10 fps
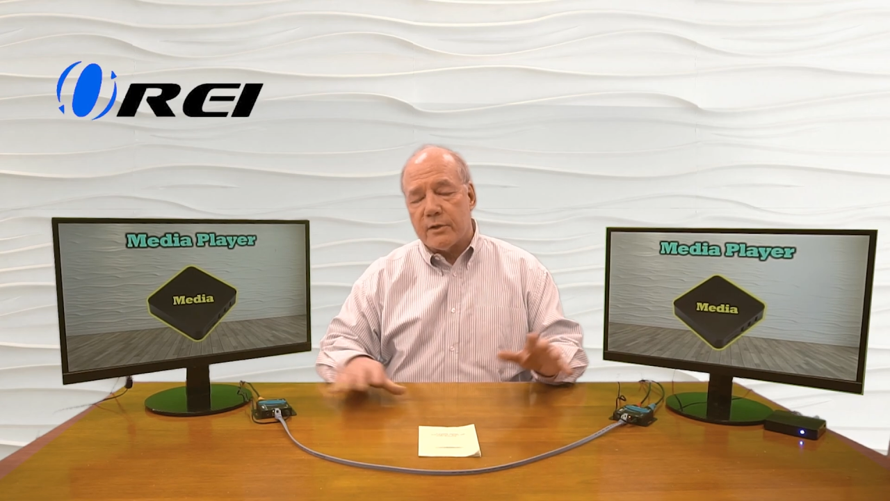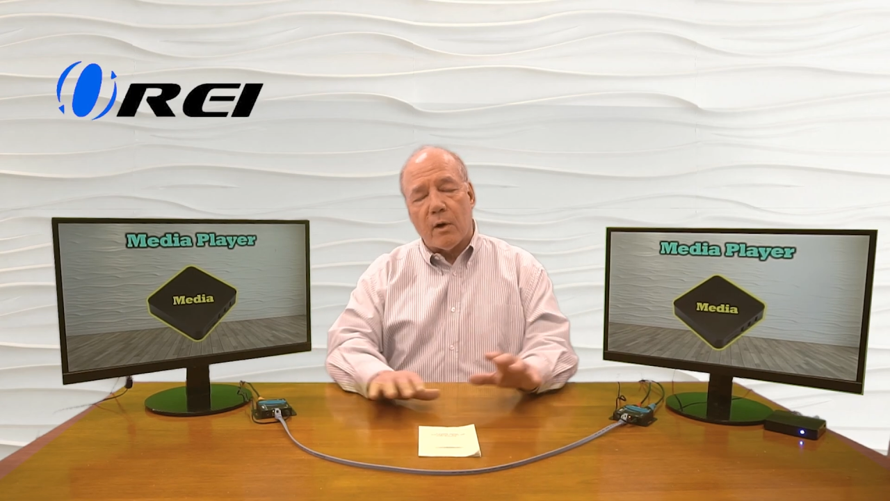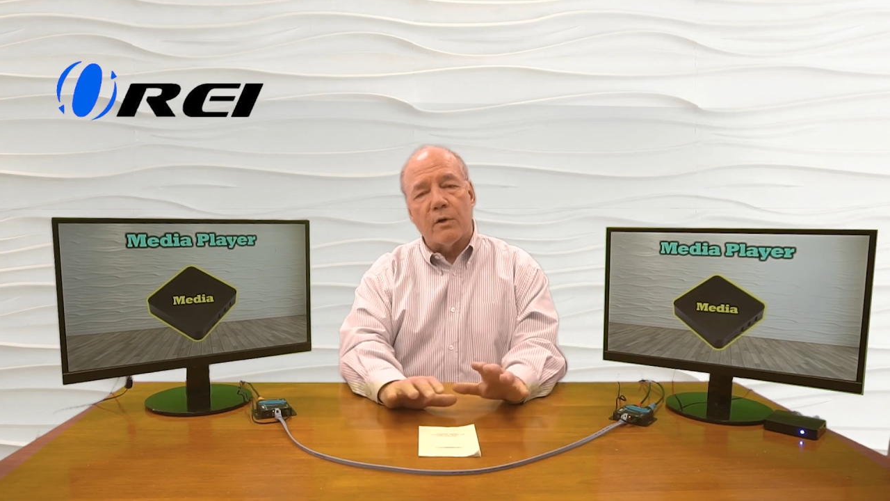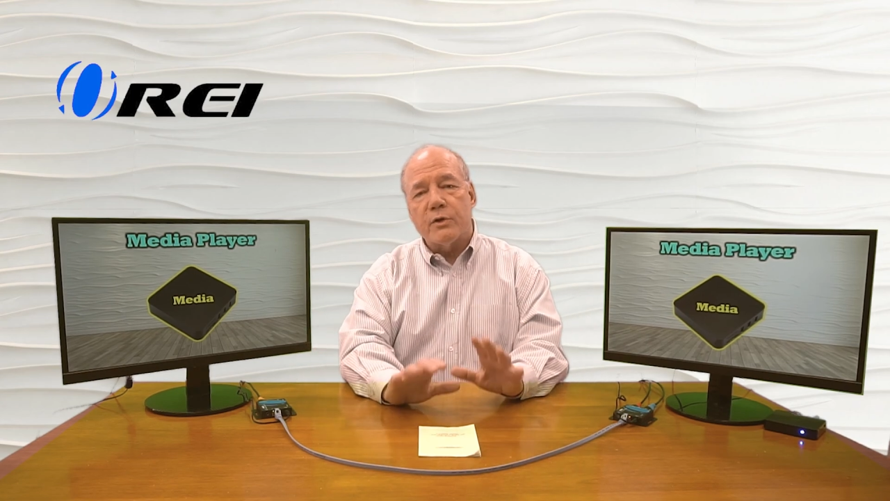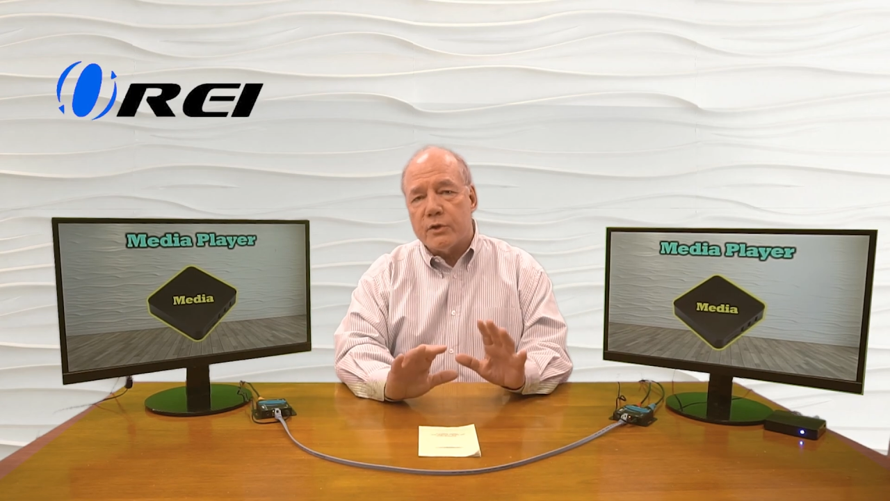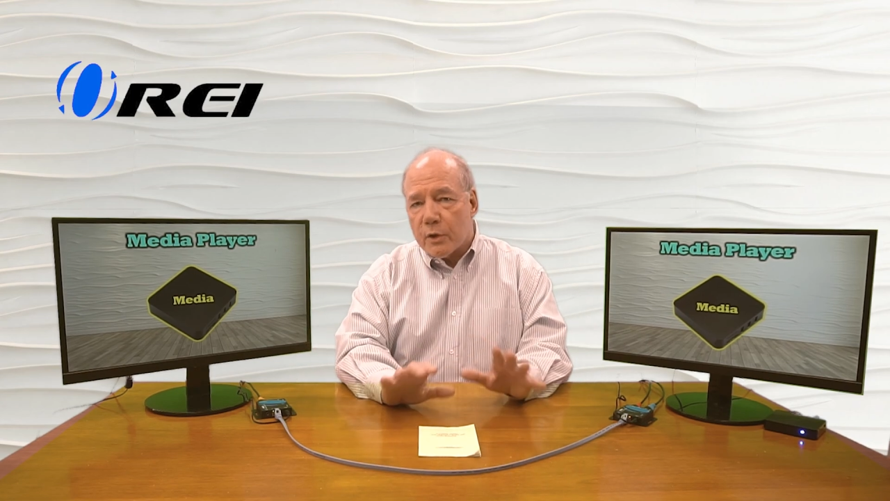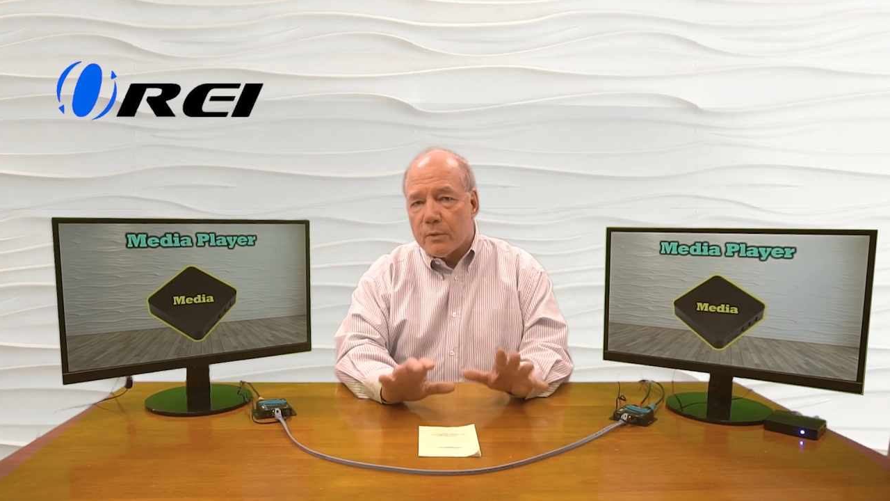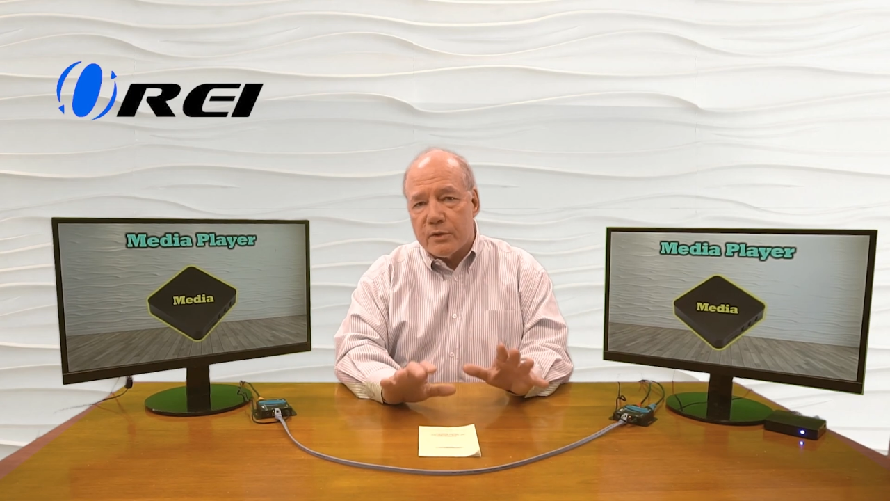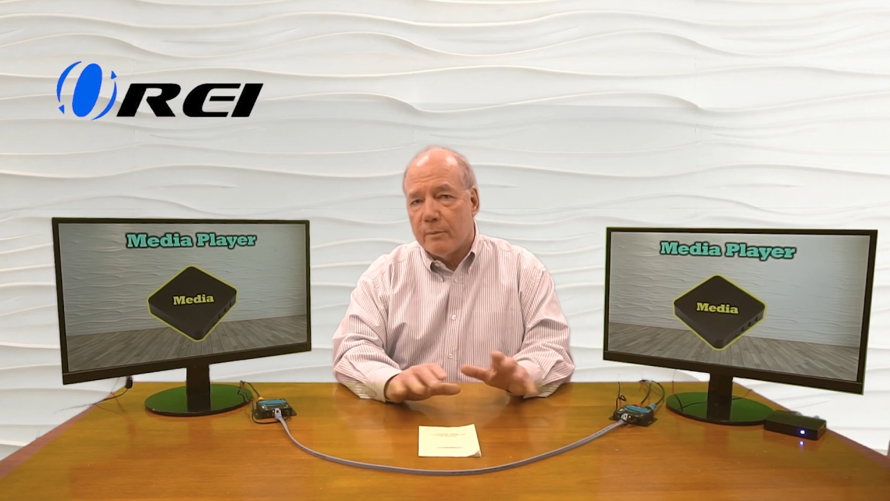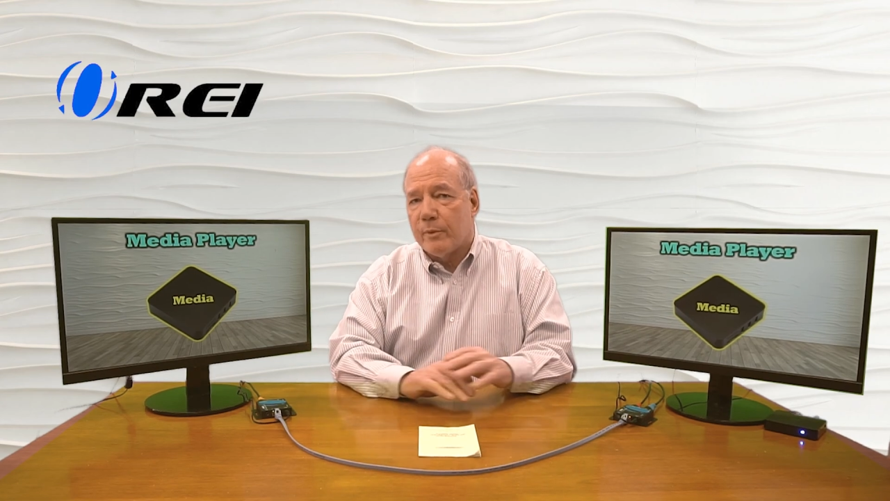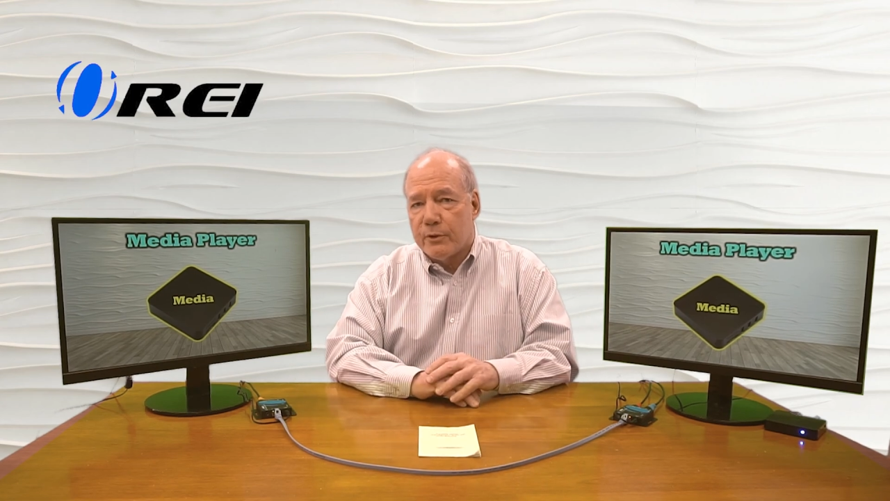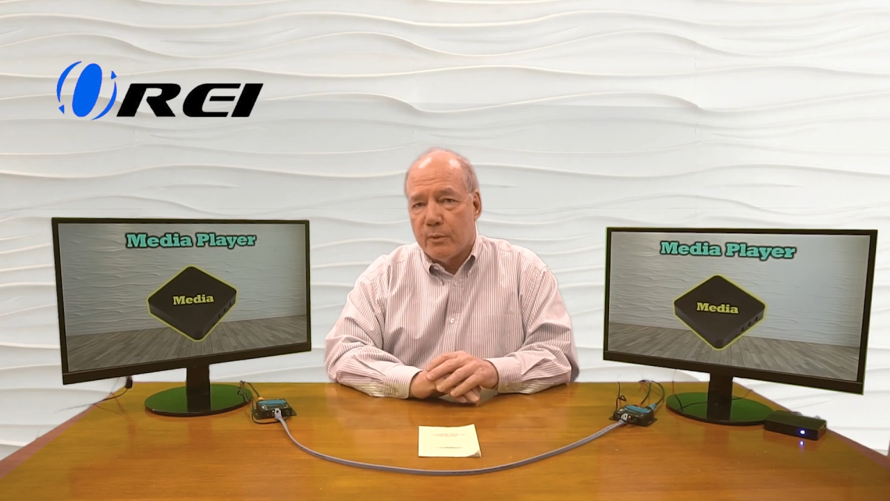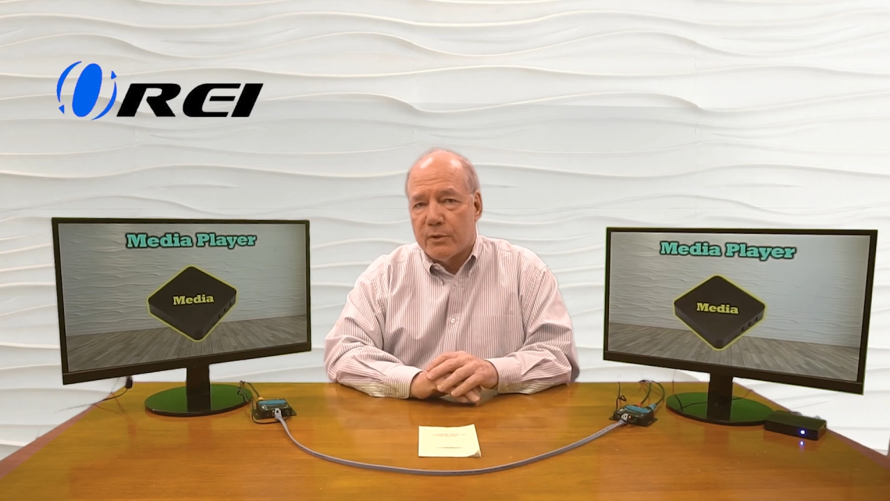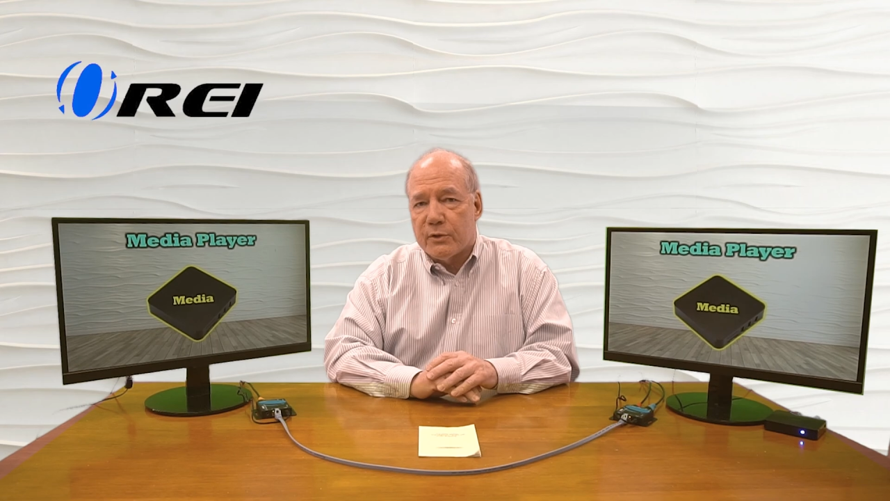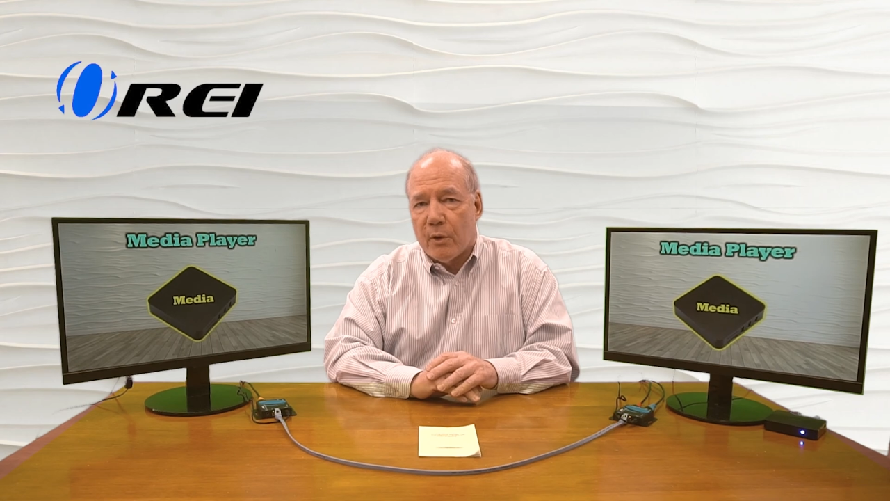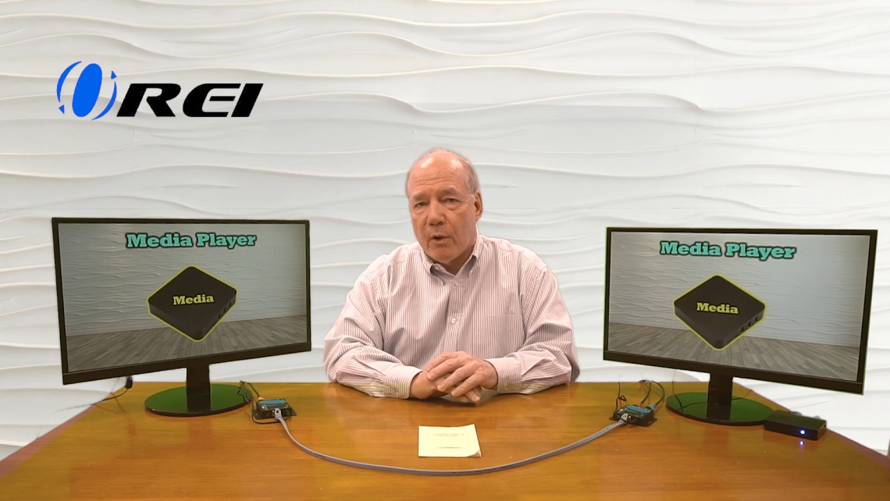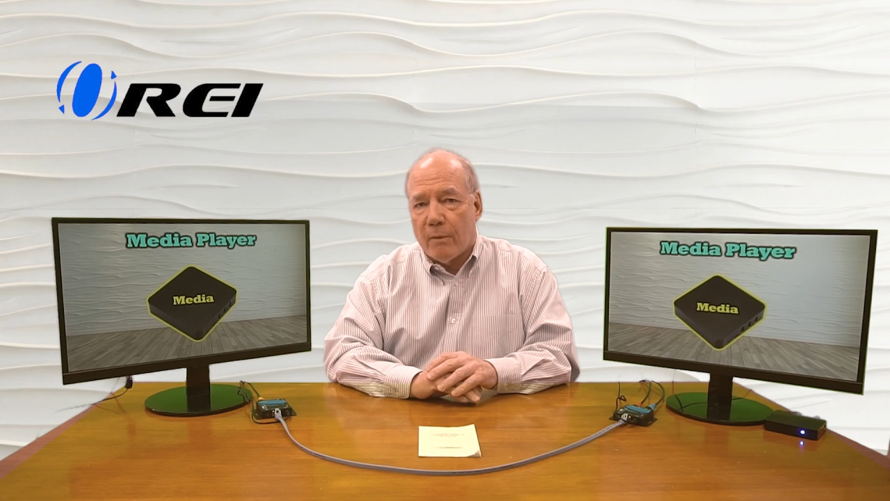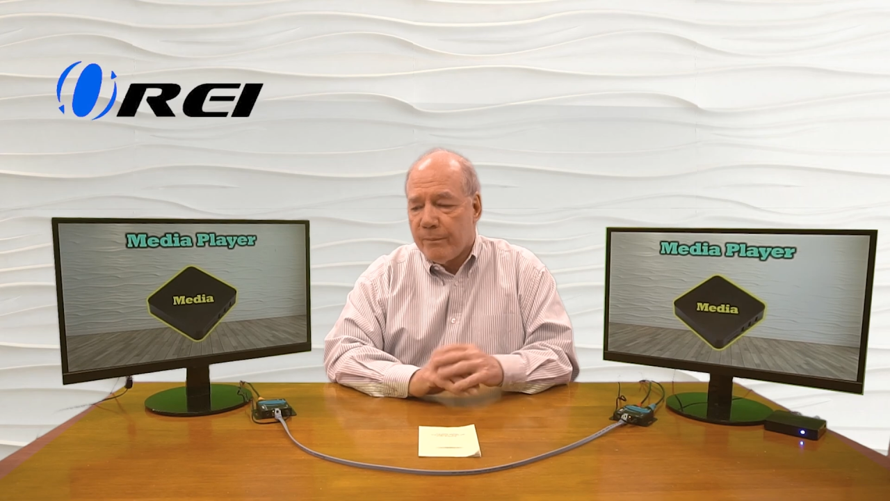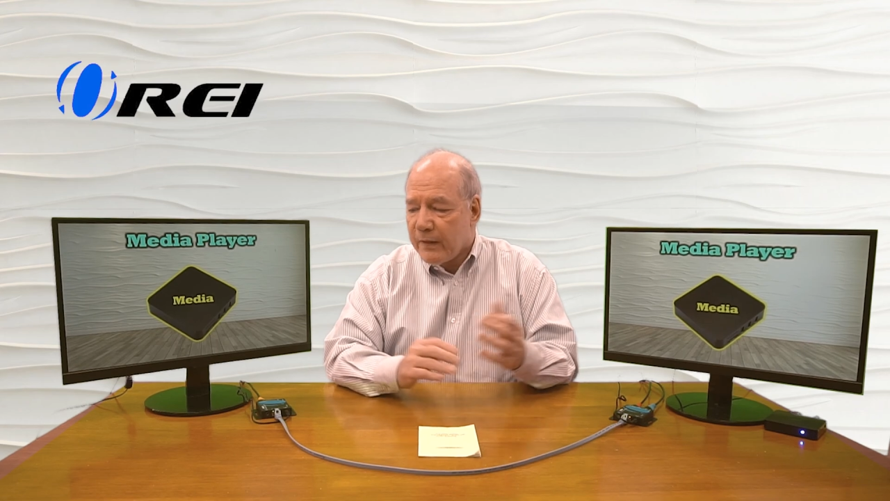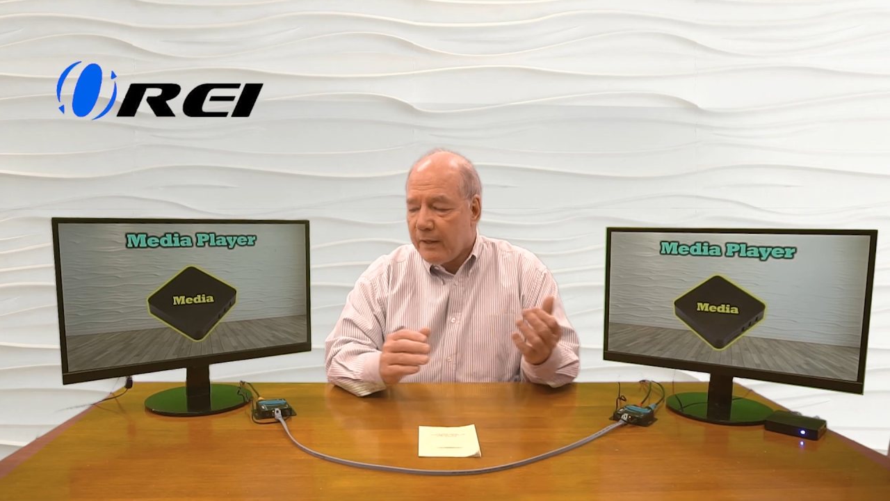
are so simple to install.